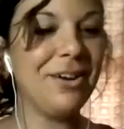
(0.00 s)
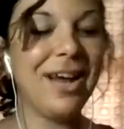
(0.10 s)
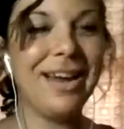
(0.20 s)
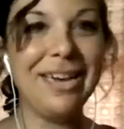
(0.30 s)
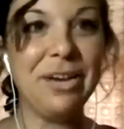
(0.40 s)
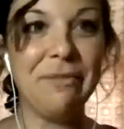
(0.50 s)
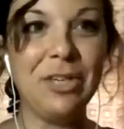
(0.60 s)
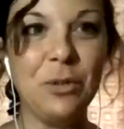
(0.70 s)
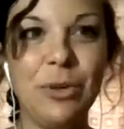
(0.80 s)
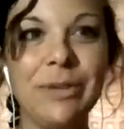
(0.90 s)
need a
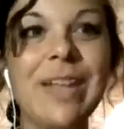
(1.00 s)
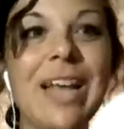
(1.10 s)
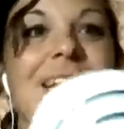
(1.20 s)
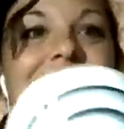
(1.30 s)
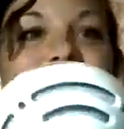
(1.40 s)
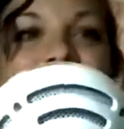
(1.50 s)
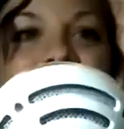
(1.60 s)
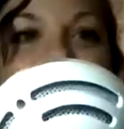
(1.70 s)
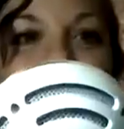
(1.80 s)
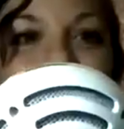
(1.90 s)
visual. Say the
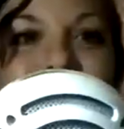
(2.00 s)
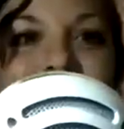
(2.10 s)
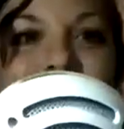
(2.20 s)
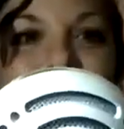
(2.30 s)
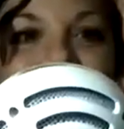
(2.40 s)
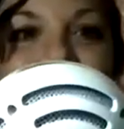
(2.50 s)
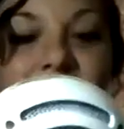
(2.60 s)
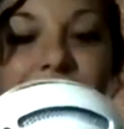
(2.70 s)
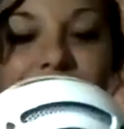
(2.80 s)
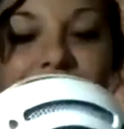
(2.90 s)
child is like,
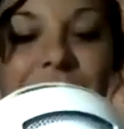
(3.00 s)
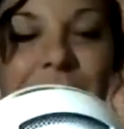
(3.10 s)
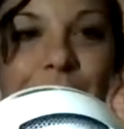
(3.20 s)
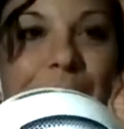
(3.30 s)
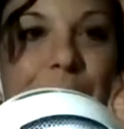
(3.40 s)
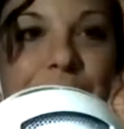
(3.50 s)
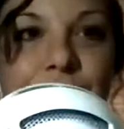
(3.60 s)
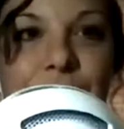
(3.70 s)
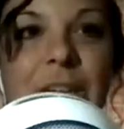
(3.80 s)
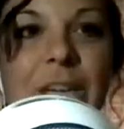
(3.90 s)
the
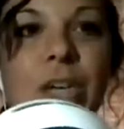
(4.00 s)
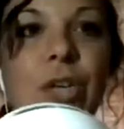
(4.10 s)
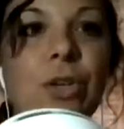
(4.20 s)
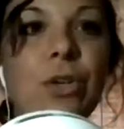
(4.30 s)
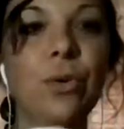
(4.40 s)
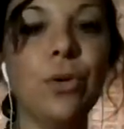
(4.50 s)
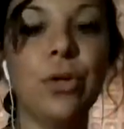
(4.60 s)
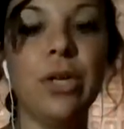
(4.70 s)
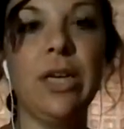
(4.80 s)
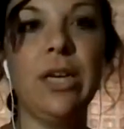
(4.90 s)
microphone. You
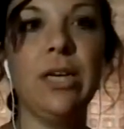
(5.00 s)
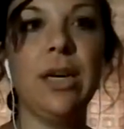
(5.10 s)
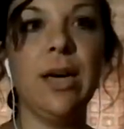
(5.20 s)
could